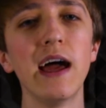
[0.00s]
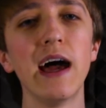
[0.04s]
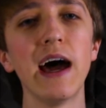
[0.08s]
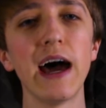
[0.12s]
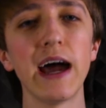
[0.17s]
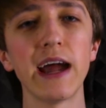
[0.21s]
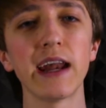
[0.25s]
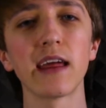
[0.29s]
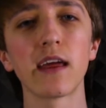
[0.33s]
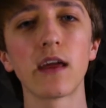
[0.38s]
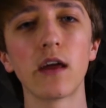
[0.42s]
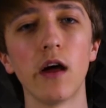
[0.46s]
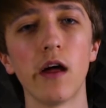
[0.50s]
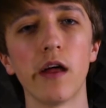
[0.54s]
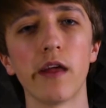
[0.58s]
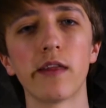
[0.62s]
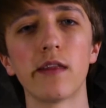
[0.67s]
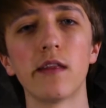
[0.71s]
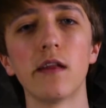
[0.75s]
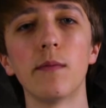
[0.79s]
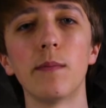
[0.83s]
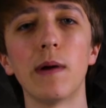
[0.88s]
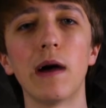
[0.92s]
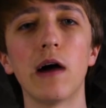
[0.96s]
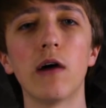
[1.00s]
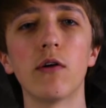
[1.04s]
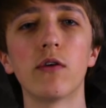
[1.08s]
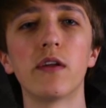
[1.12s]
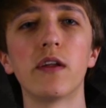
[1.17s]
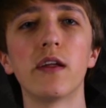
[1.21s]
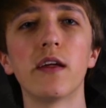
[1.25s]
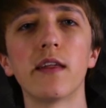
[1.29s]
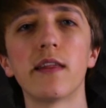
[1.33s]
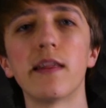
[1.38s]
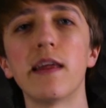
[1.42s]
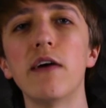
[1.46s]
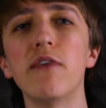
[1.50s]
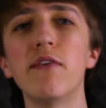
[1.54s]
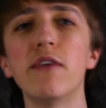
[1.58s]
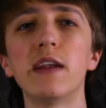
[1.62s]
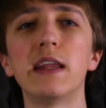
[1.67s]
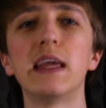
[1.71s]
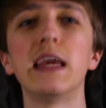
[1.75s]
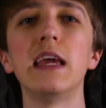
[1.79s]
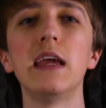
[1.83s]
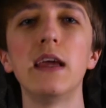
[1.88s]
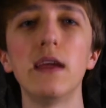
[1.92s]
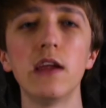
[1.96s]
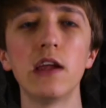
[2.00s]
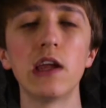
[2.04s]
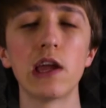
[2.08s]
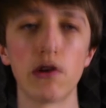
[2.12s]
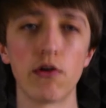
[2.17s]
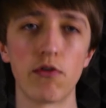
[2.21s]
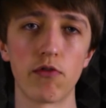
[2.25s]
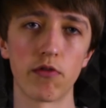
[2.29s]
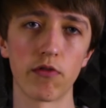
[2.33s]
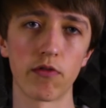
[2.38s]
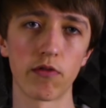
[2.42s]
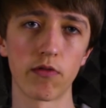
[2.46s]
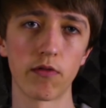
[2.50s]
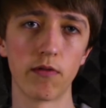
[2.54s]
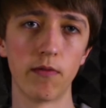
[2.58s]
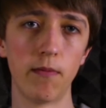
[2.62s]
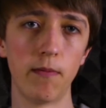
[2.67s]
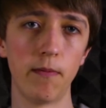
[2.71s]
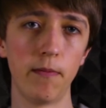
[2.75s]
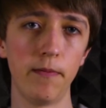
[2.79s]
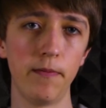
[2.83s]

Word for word: and it cost about 70 euros.